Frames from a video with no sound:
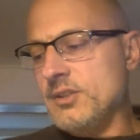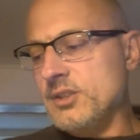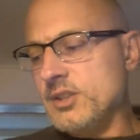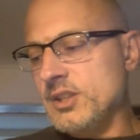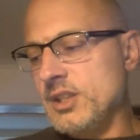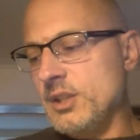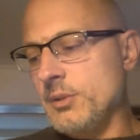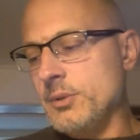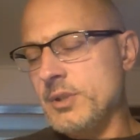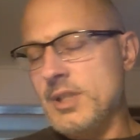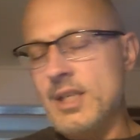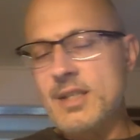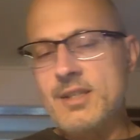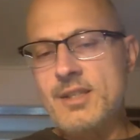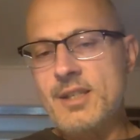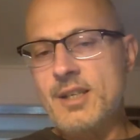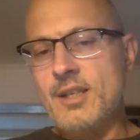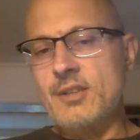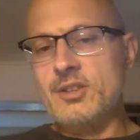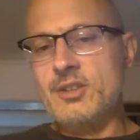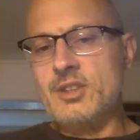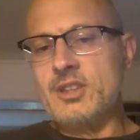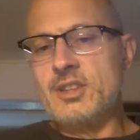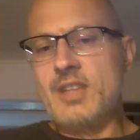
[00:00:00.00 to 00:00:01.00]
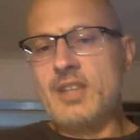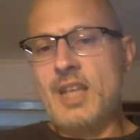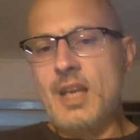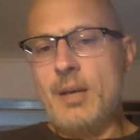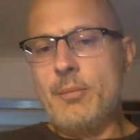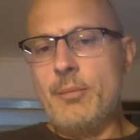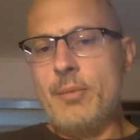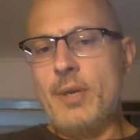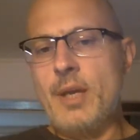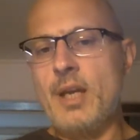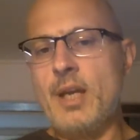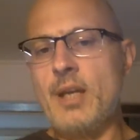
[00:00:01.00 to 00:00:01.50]
it was SCLC's
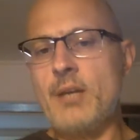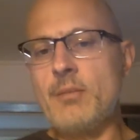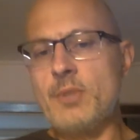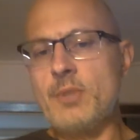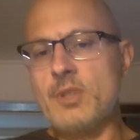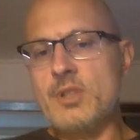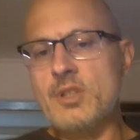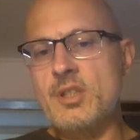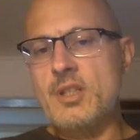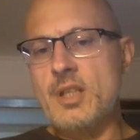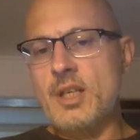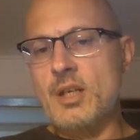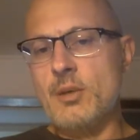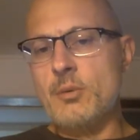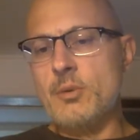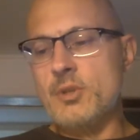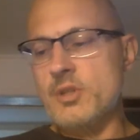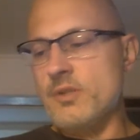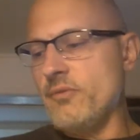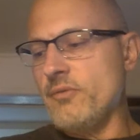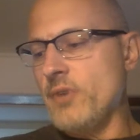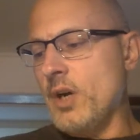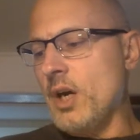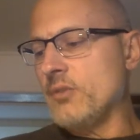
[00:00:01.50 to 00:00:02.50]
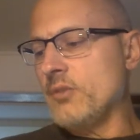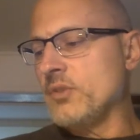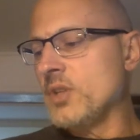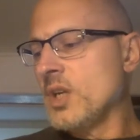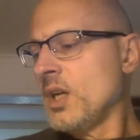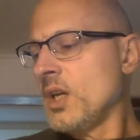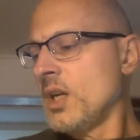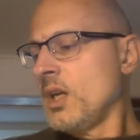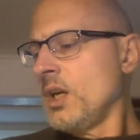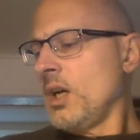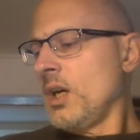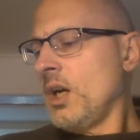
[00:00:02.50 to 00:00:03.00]
campaign, but SNCC was involved,
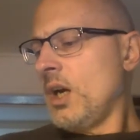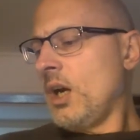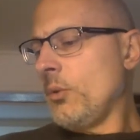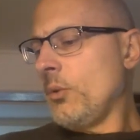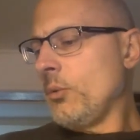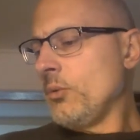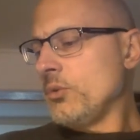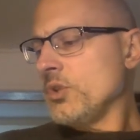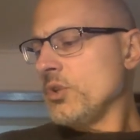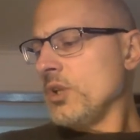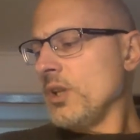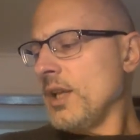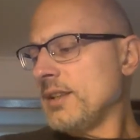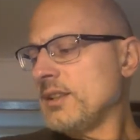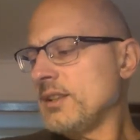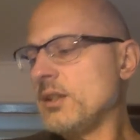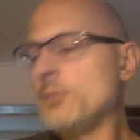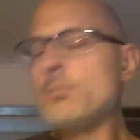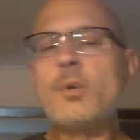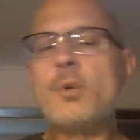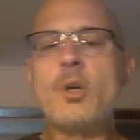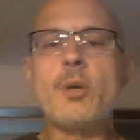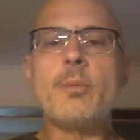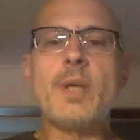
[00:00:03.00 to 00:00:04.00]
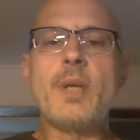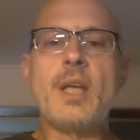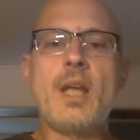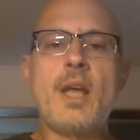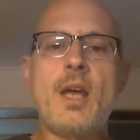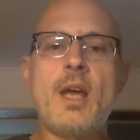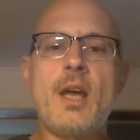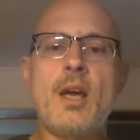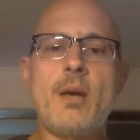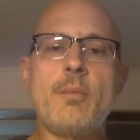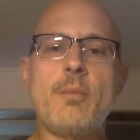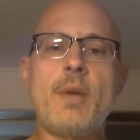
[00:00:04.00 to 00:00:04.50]
selected
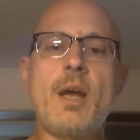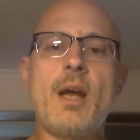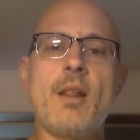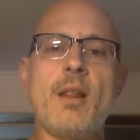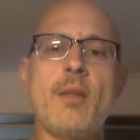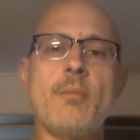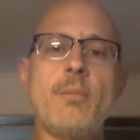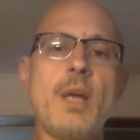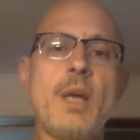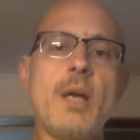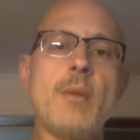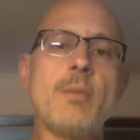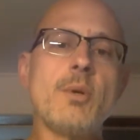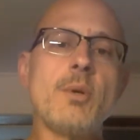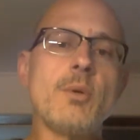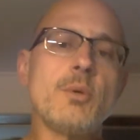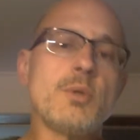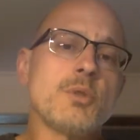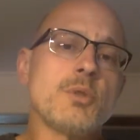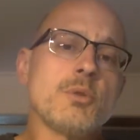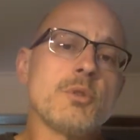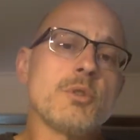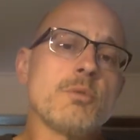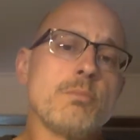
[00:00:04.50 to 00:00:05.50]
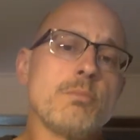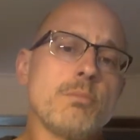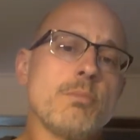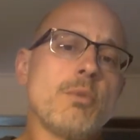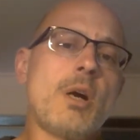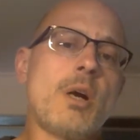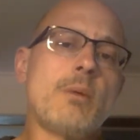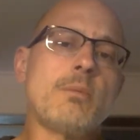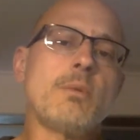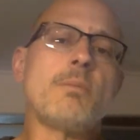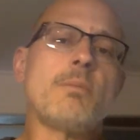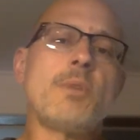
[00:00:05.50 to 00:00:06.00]
Birmingham, Alabama, which was
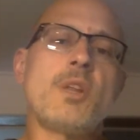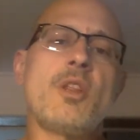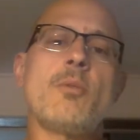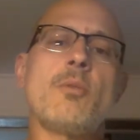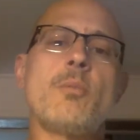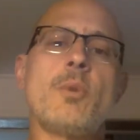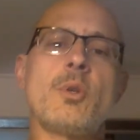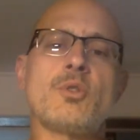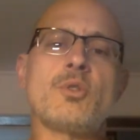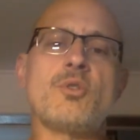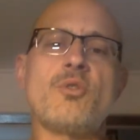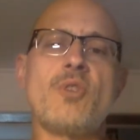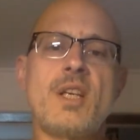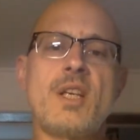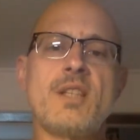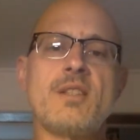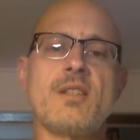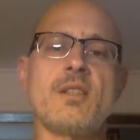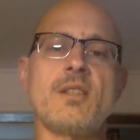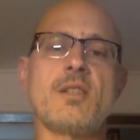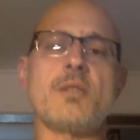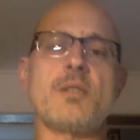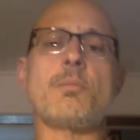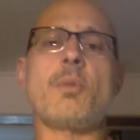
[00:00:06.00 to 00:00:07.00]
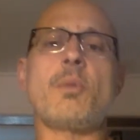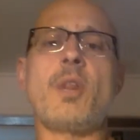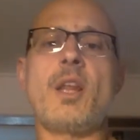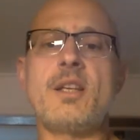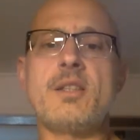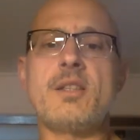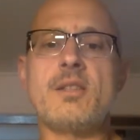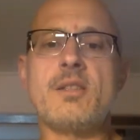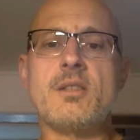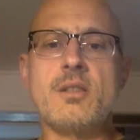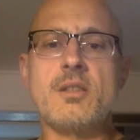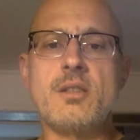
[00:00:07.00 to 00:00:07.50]
probably the most racist
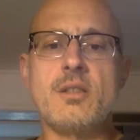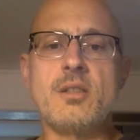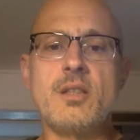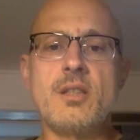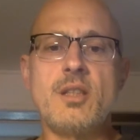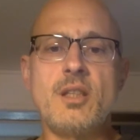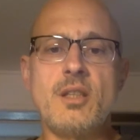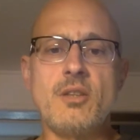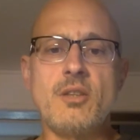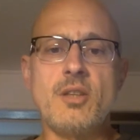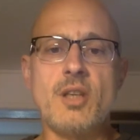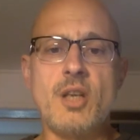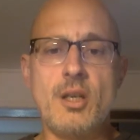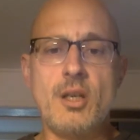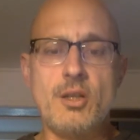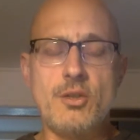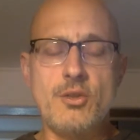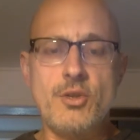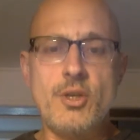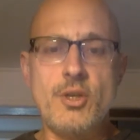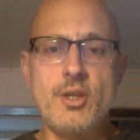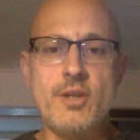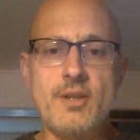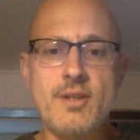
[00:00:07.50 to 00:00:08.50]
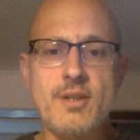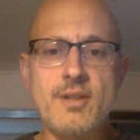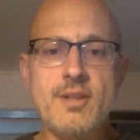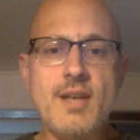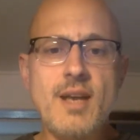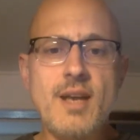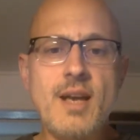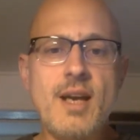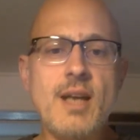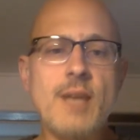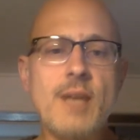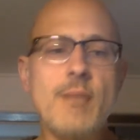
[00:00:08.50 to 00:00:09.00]
place in the country at the
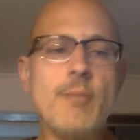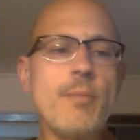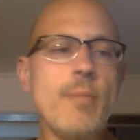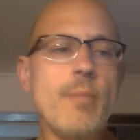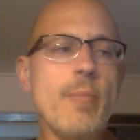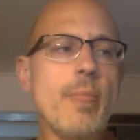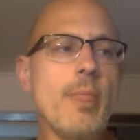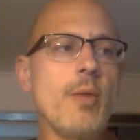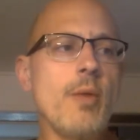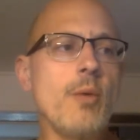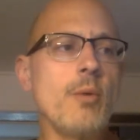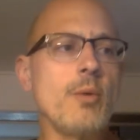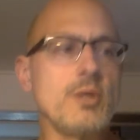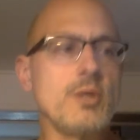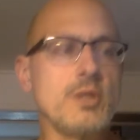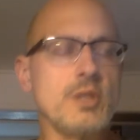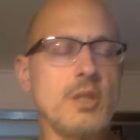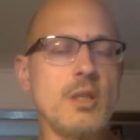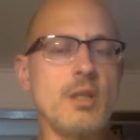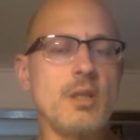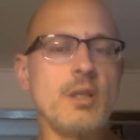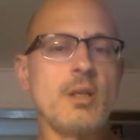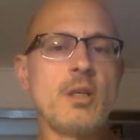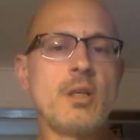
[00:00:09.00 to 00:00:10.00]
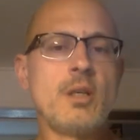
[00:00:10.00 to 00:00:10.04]
time. There was a